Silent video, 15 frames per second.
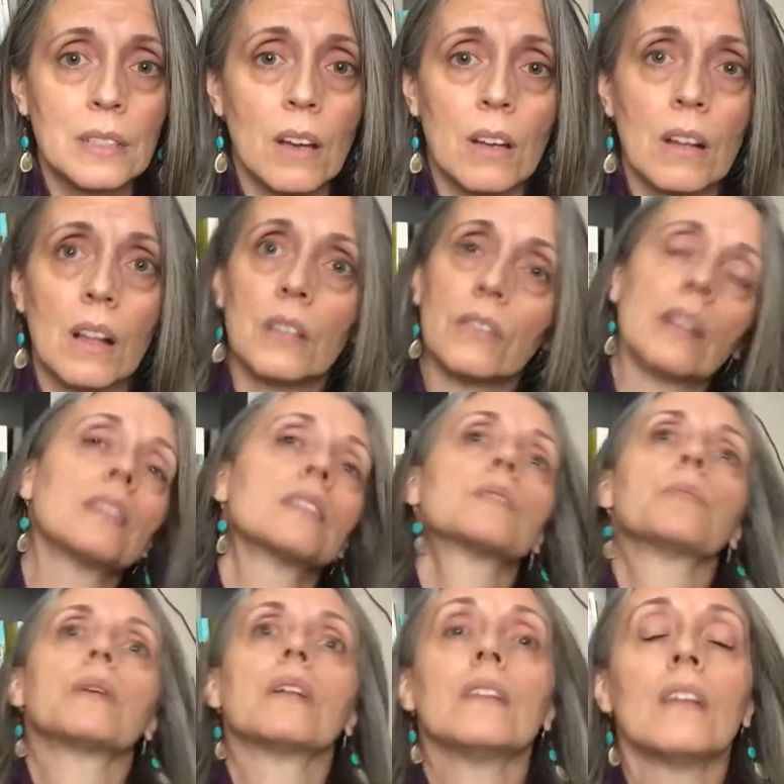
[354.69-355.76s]
not all of us,
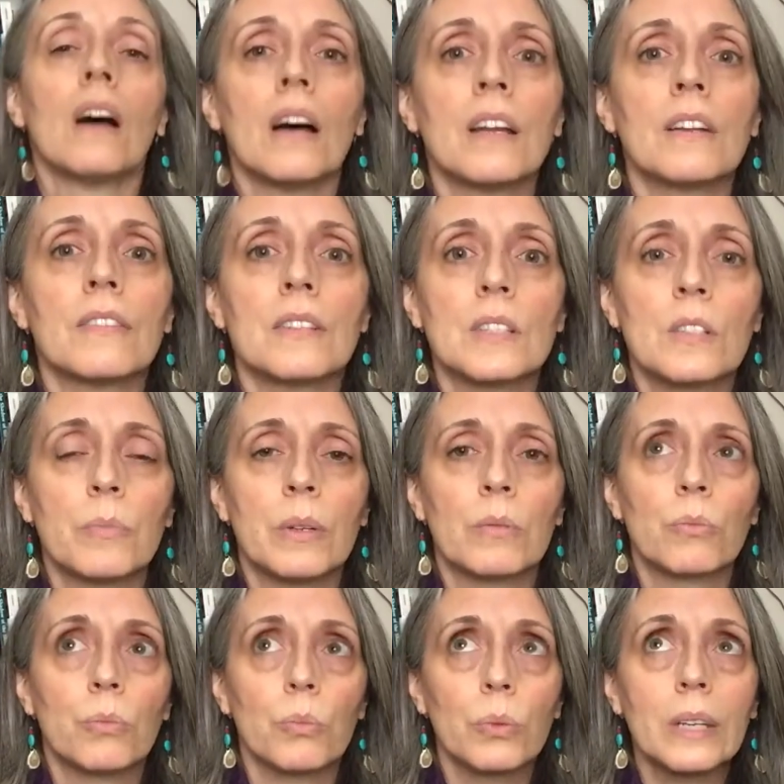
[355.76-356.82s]
but a lot of us have
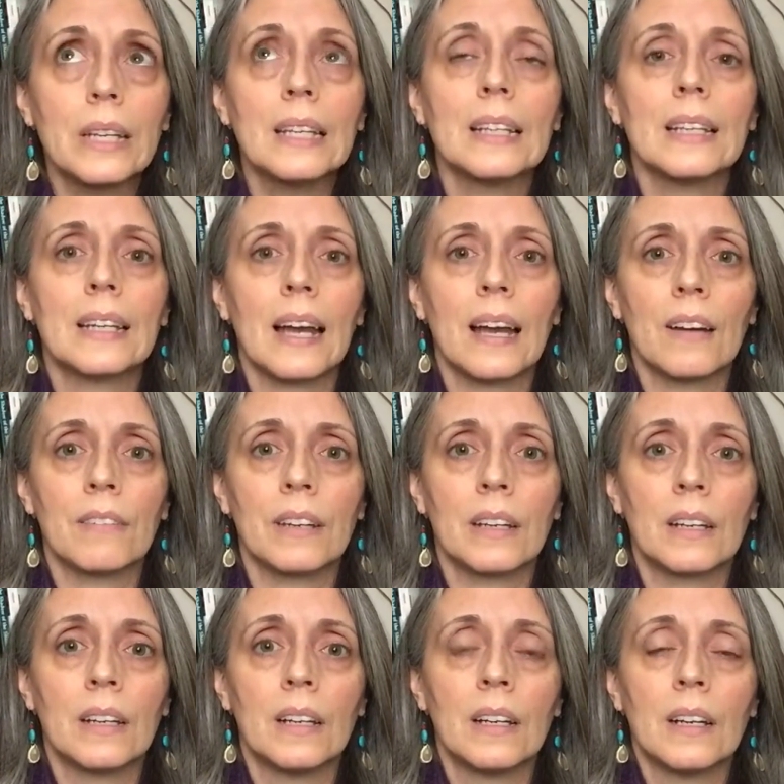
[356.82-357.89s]
been really
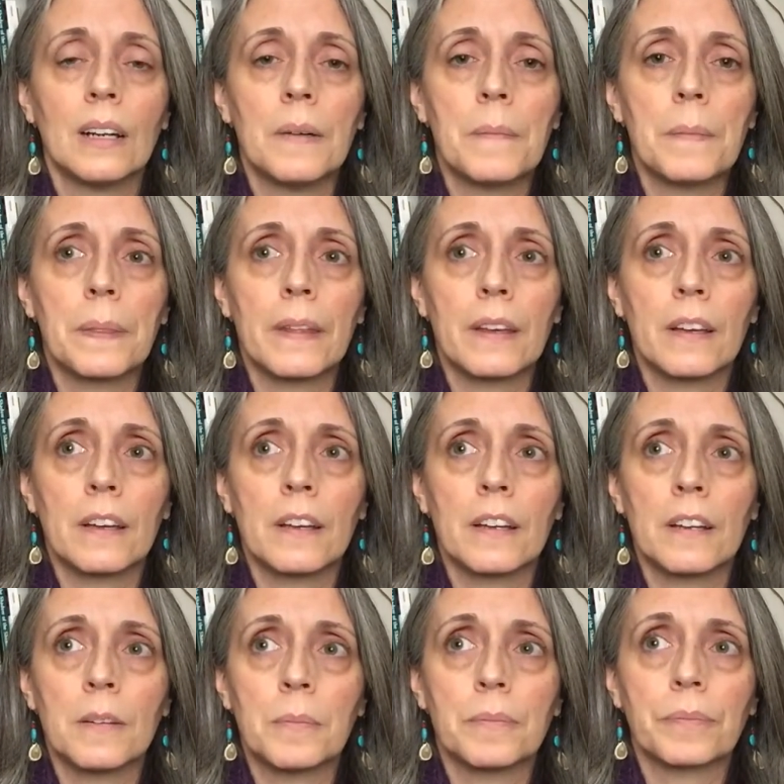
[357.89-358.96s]
having
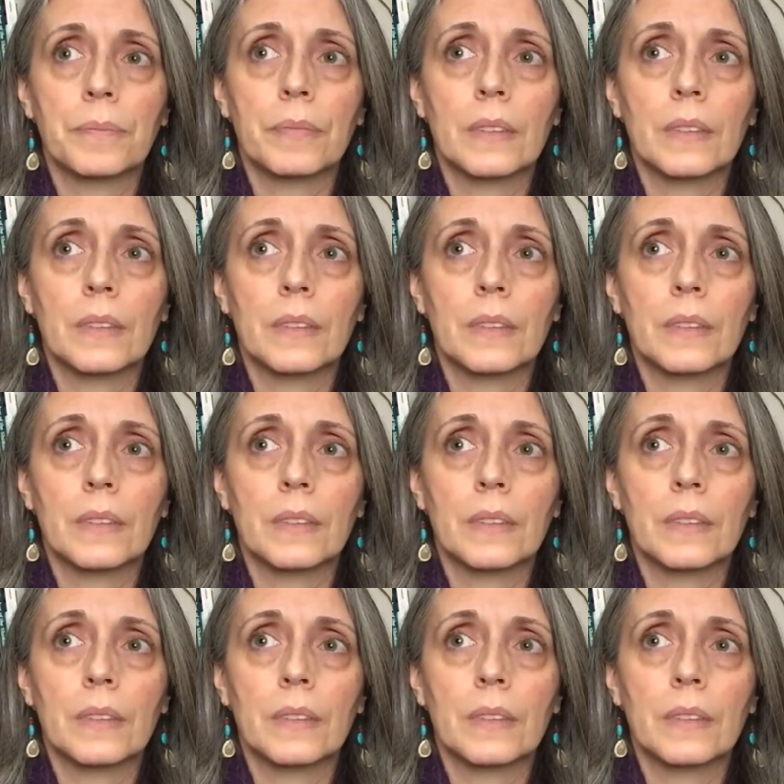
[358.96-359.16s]
a